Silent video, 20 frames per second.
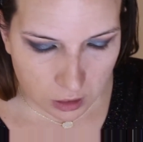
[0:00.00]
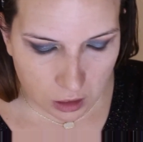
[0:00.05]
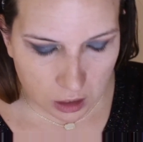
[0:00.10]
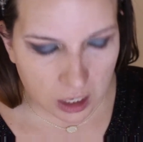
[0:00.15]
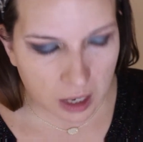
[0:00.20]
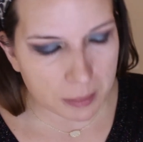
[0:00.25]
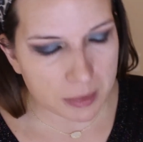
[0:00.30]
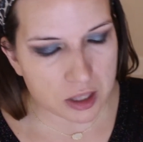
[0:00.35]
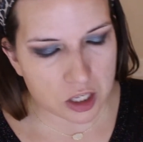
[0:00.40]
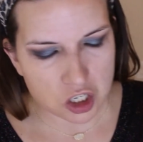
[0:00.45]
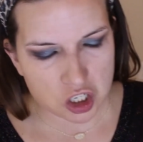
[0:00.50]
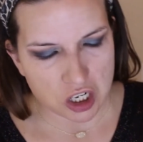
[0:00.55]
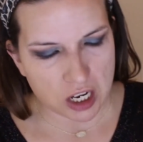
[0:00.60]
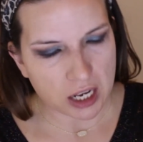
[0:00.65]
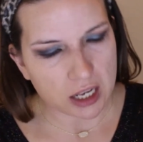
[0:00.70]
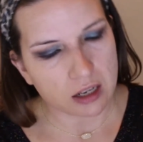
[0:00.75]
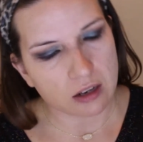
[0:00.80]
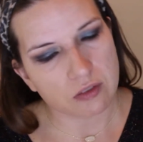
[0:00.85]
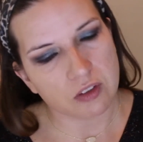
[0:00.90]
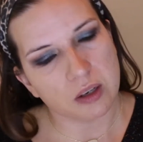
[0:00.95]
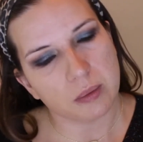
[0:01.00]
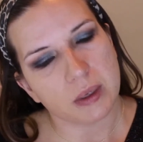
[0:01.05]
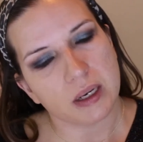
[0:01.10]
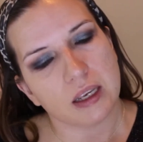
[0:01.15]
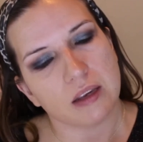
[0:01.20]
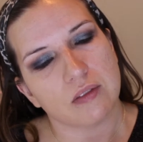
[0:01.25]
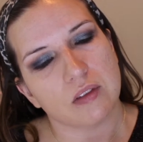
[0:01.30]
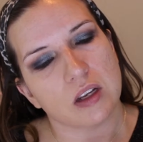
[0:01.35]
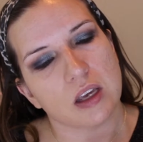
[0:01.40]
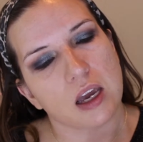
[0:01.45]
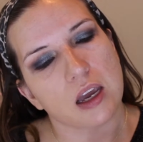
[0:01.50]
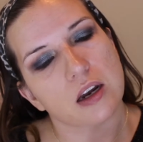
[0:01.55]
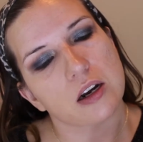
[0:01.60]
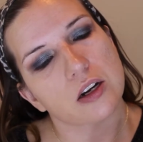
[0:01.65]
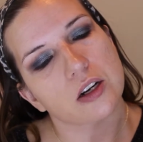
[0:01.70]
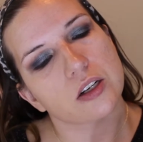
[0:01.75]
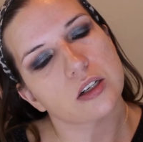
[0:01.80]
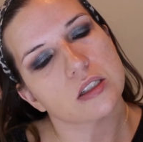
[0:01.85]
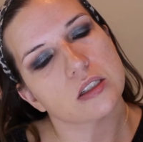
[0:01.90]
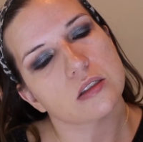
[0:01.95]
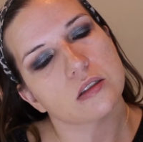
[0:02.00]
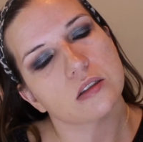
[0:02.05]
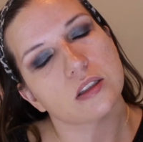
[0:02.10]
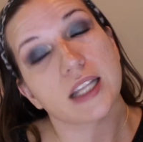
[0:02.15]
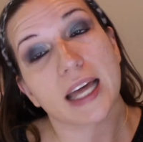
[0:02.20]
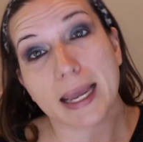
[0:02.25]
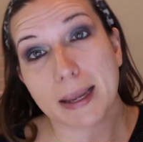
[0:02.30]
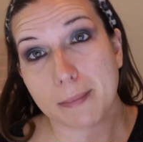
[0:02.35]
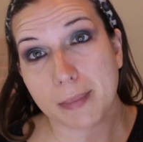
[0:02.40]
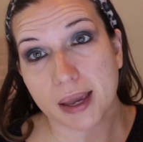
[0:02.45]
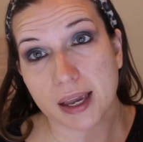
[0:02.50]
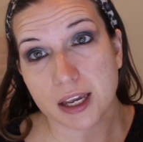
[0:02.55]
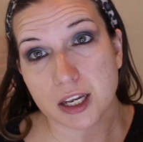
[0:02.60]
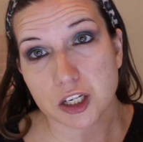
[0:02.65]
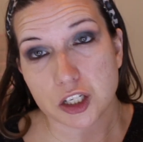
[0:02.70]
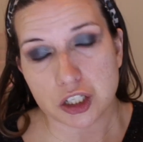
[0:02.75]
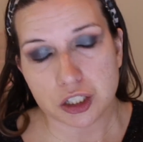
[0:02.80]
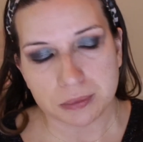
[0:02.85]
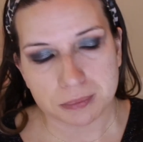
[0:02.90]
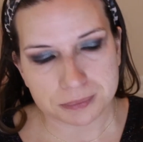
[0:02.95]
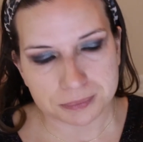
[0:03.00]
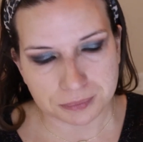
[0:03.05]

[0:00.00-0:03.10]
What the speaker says: And I'm in the shade, if anybody even cares, light beige.